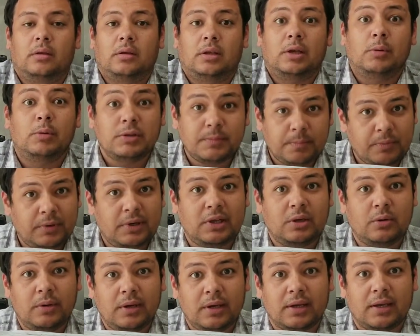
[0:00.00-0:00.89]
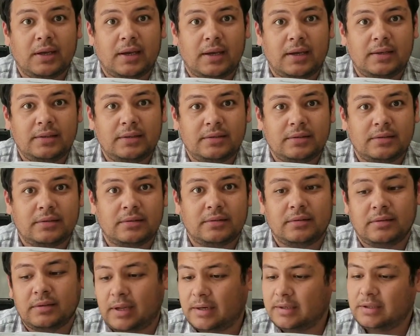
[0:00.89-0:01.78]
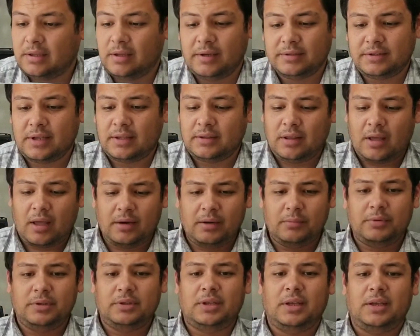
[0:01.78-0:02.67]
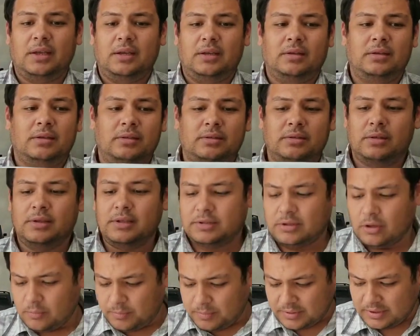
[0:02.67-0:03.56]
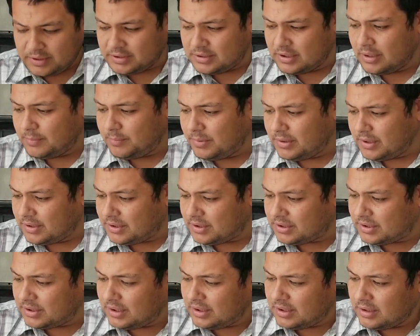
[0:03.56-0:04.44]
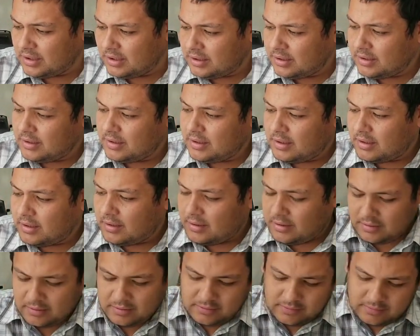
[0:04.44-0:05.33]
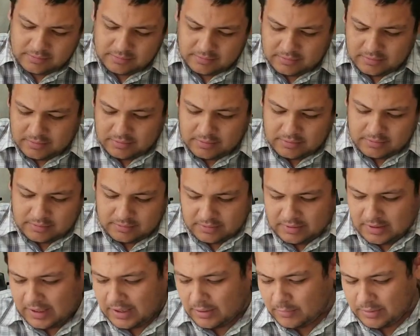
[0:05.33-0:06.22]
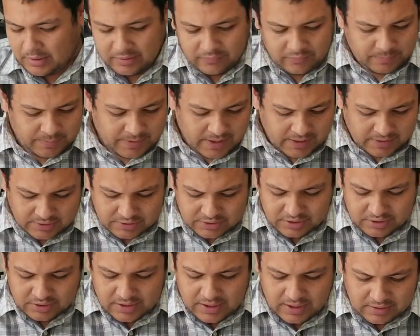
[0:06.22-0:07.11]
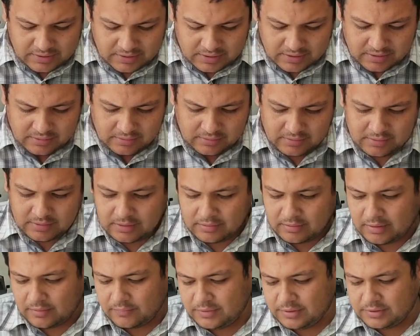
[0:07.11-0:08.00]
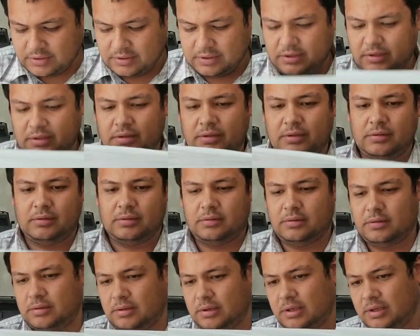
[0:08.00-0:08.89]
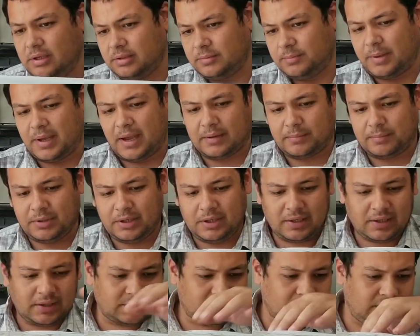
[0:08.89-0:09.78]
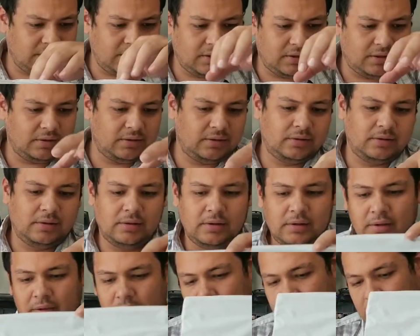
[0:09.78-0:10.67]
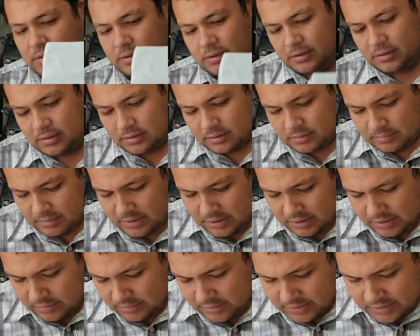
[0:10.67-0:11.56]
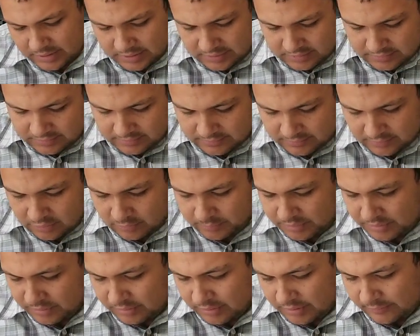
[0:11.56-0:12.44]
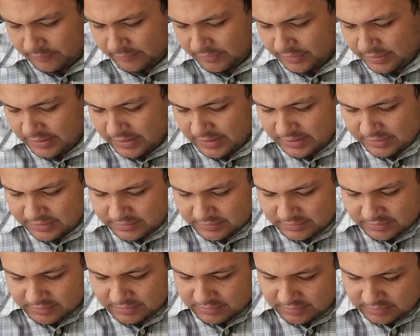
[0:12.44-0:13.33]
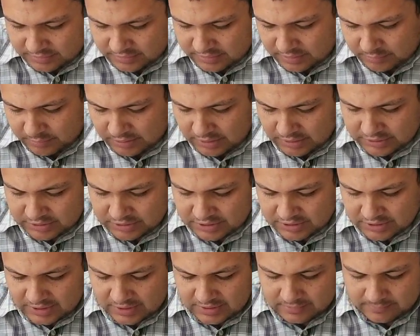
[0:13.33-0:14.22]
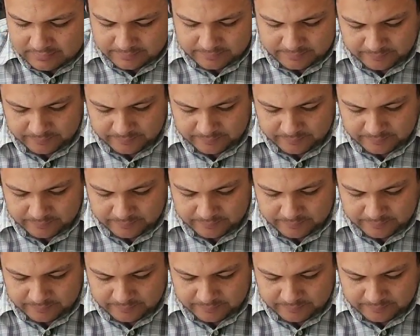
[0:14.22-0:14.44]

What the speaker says: It was pretty quick, guys. Not as long as I thought it would take. So let's open this up and let's see how well of a packaging they did. Now obviously it is packed pretty nicely here. So I'll go ahead and open her up for you guys and see what it looks inside.